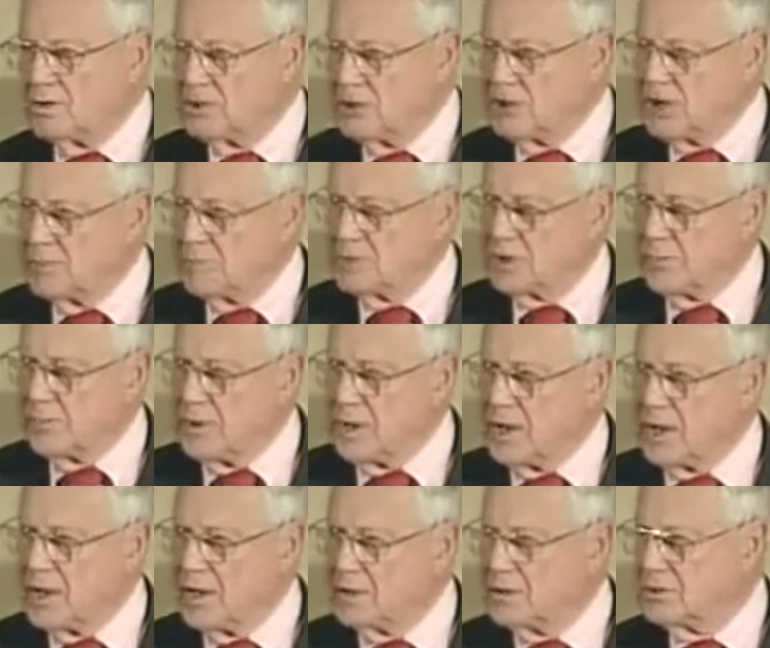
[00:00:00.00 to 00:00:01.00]
She comes up
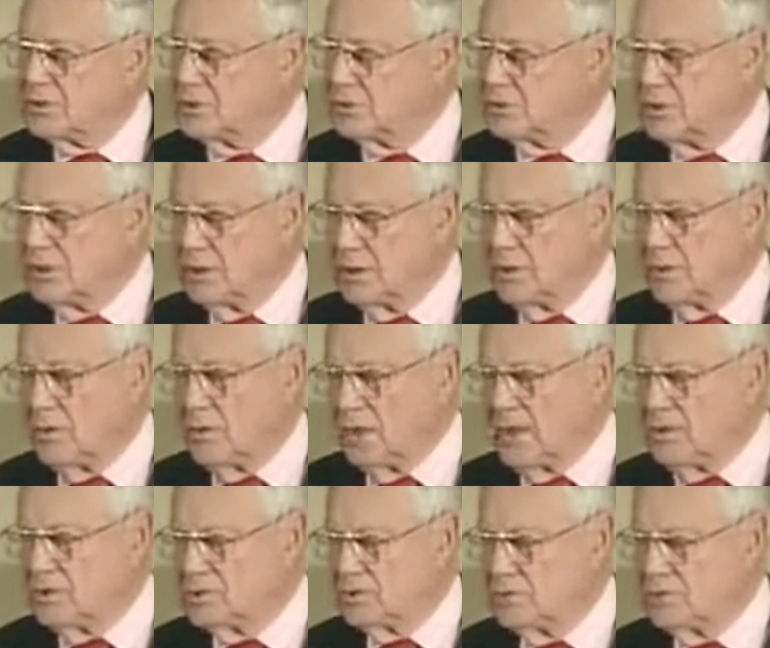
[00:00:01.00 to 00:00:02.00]
behind two little old
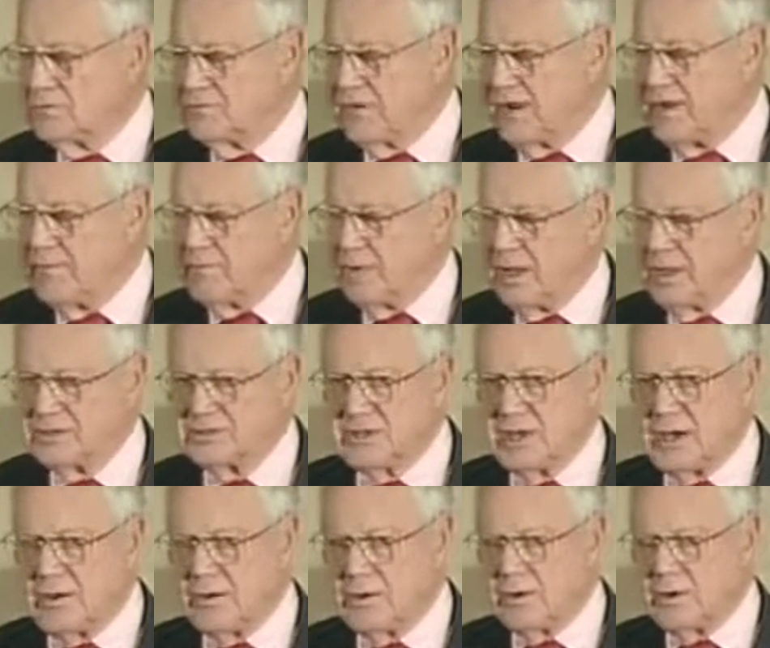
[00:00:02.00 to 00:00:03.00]
ladies doing five miles an
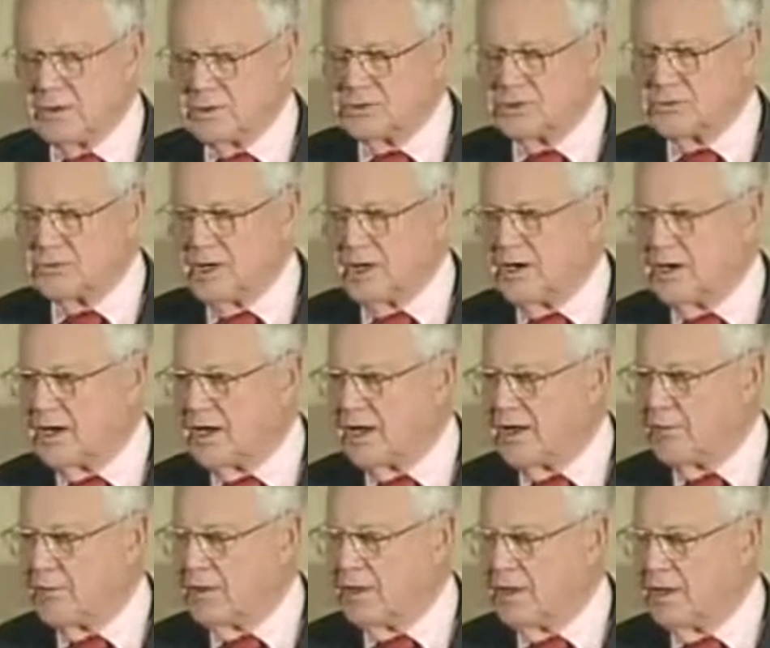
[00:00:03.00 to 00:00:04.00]
hour on a two lane
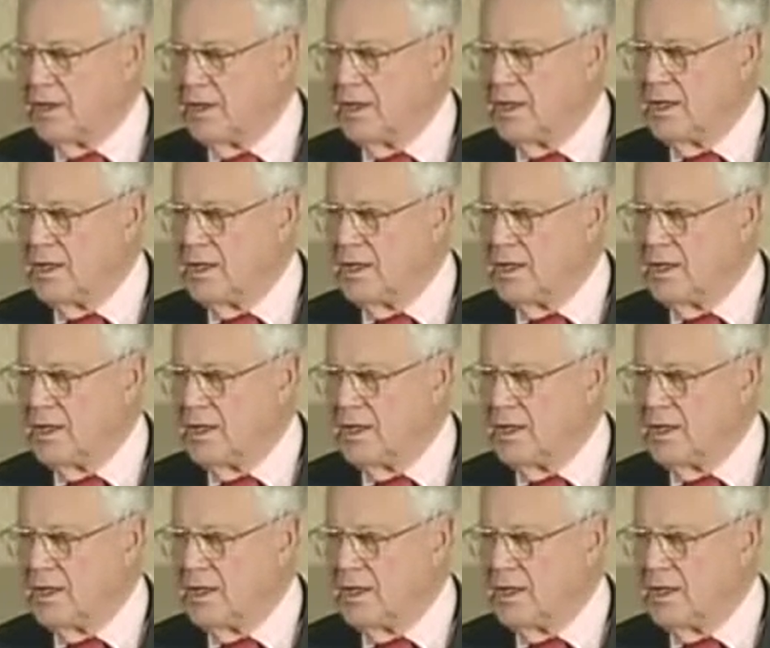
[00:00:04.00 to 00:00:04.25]
highway.